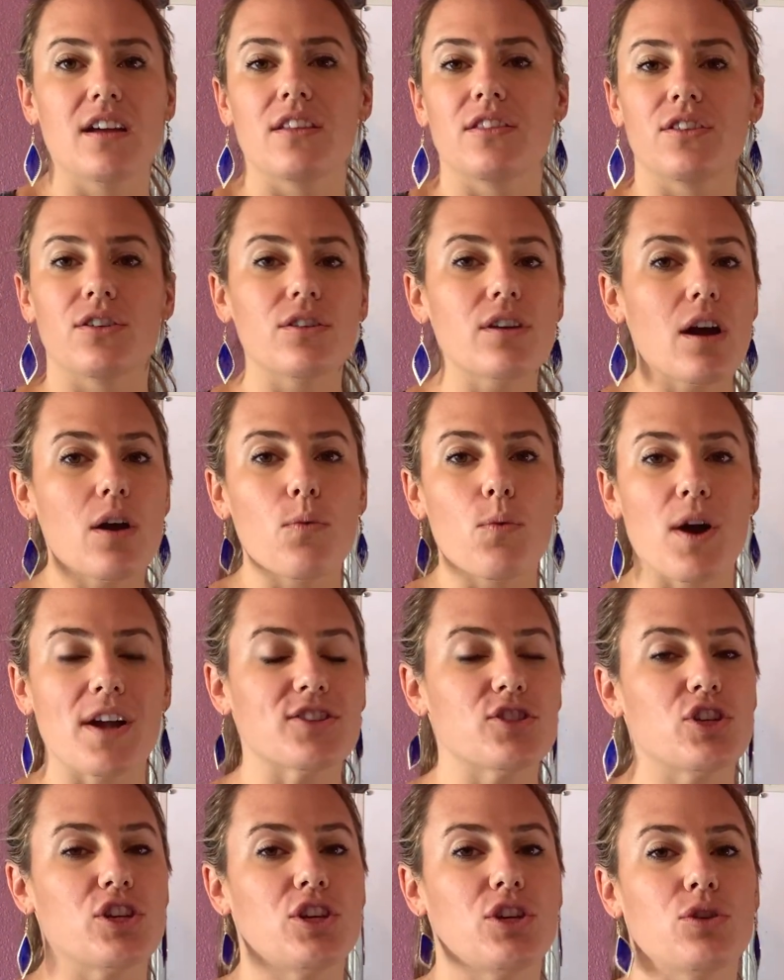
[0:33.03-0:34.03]
They're not
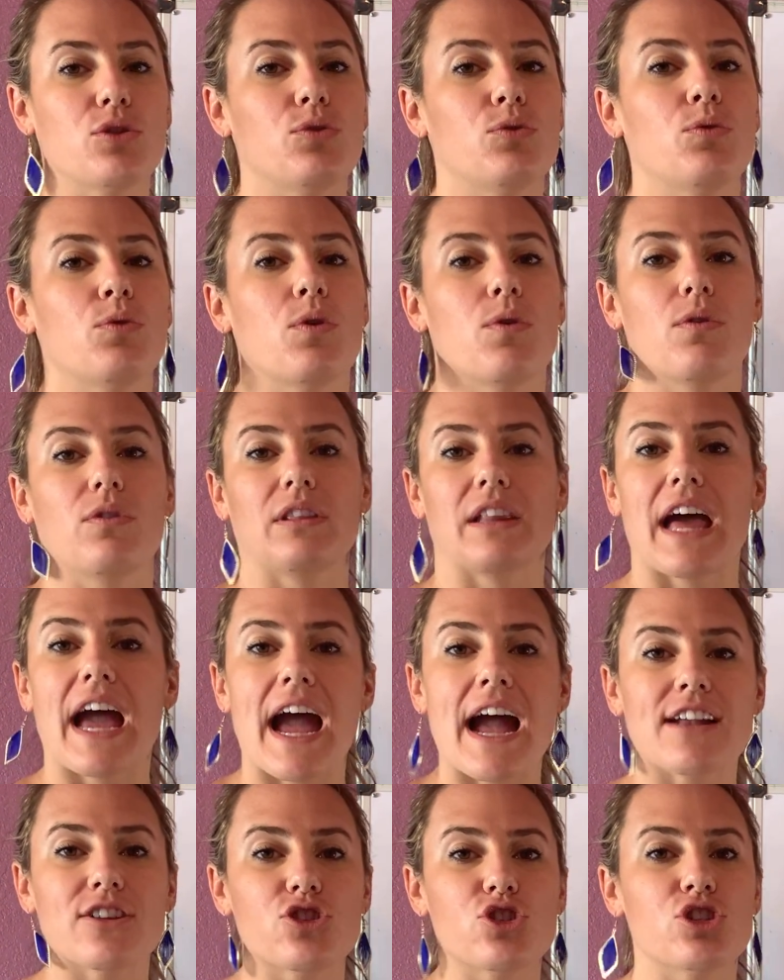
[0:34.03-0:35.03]
watching you
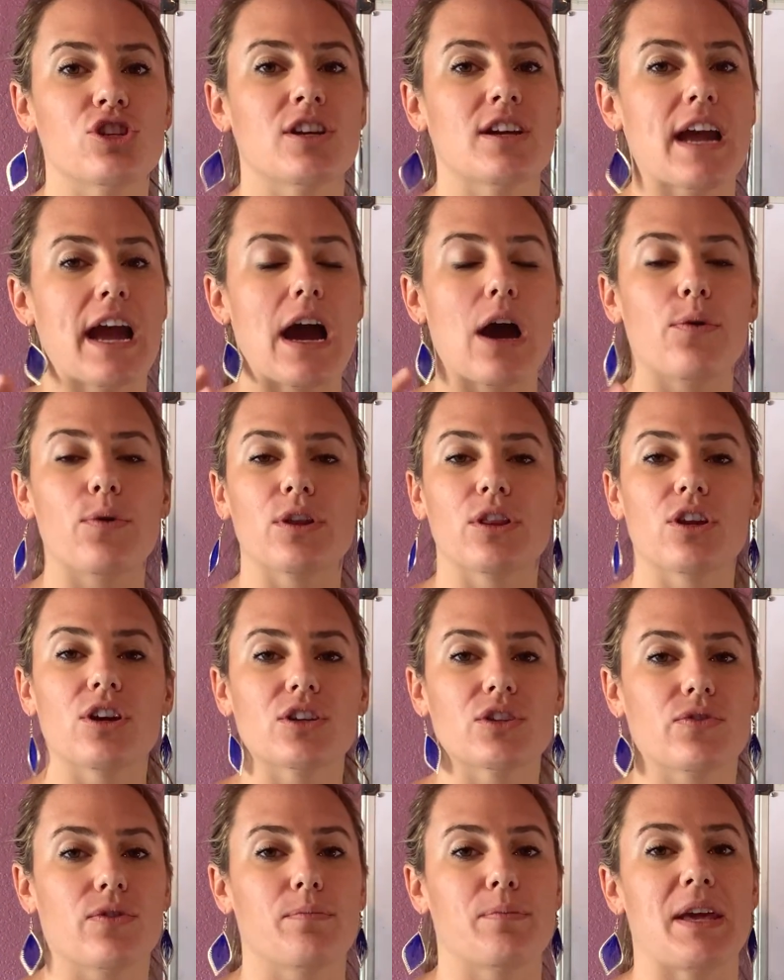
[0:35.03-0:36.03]
latch, how it
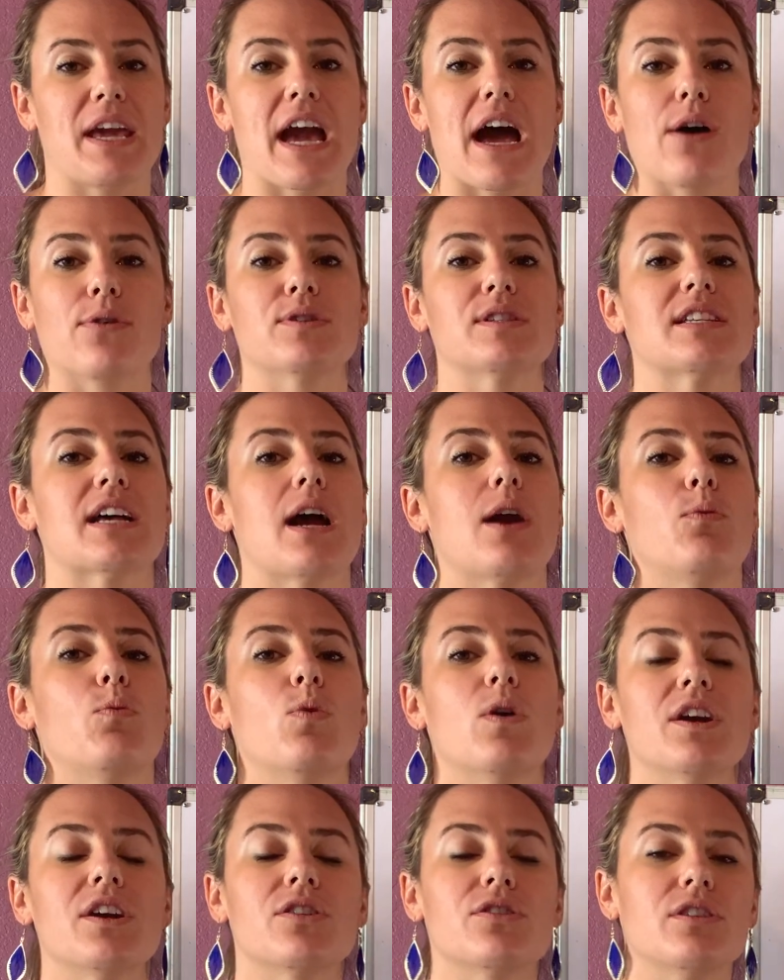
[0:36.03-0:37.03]
looks from the outside,
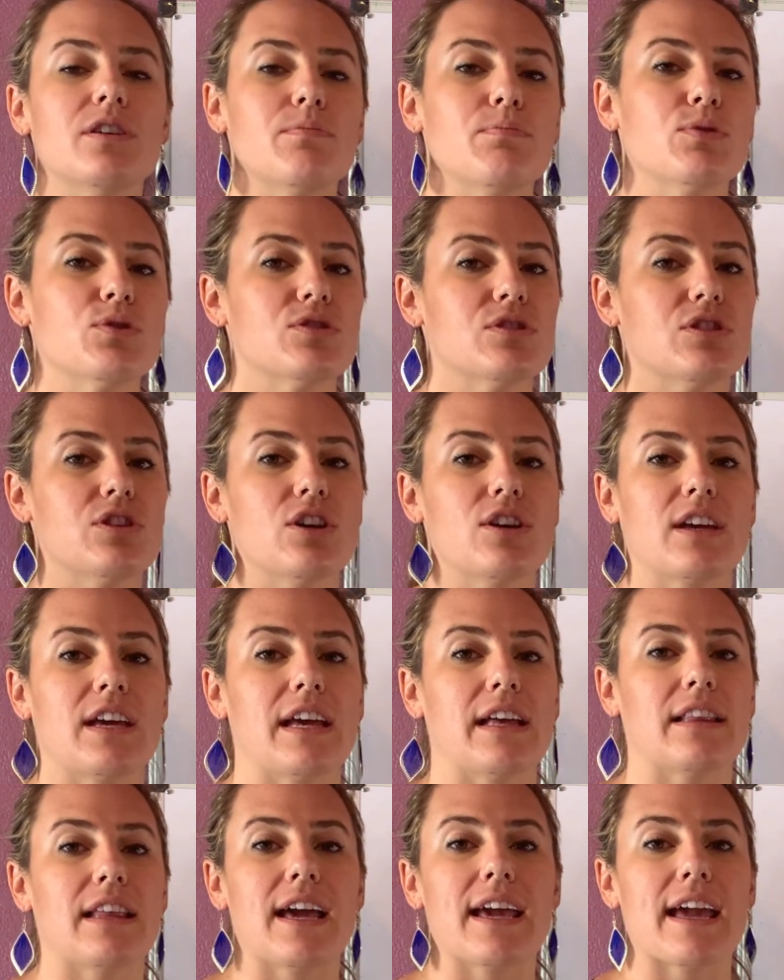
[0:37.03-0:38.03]
what your nipple's
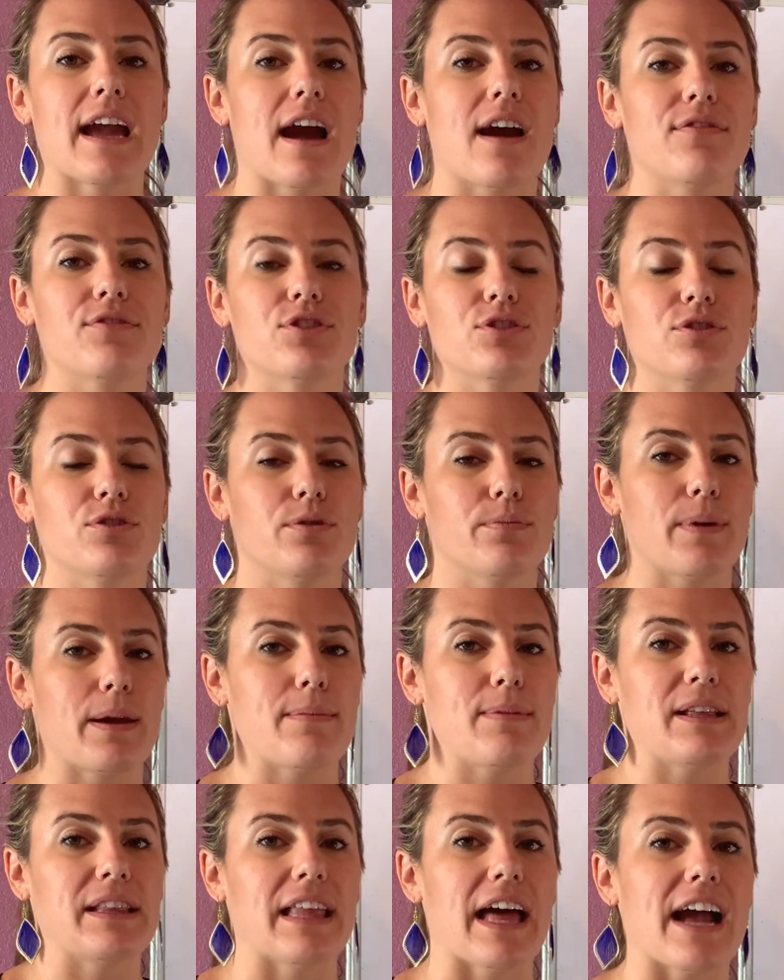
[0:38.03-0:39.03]
looking like after your
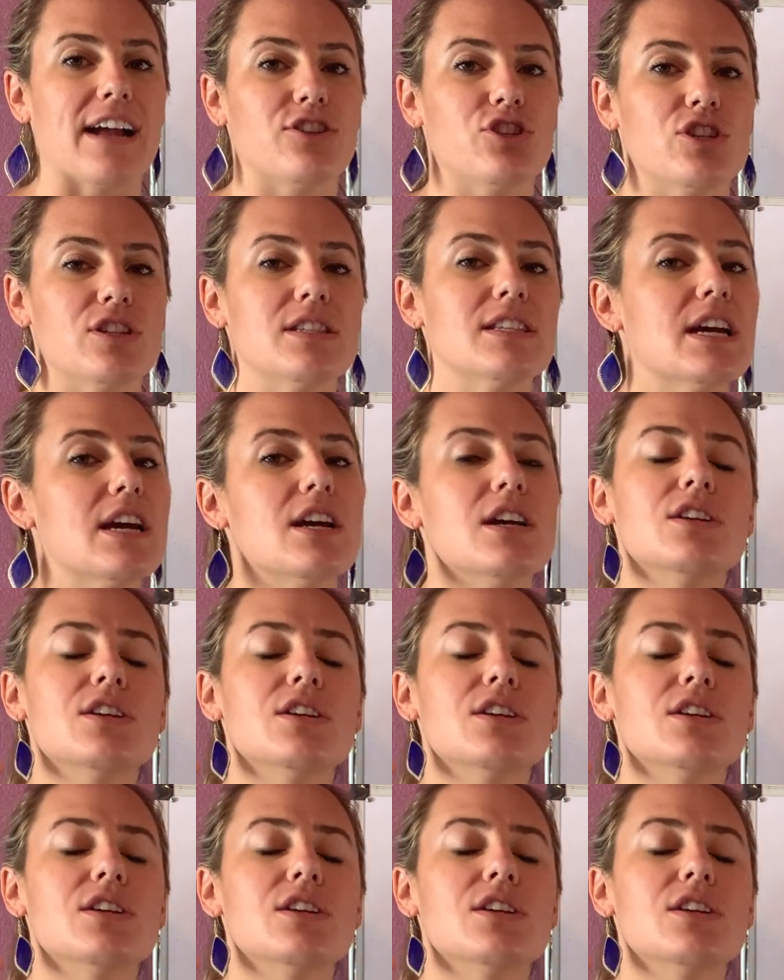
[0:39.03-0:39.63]
baby latches.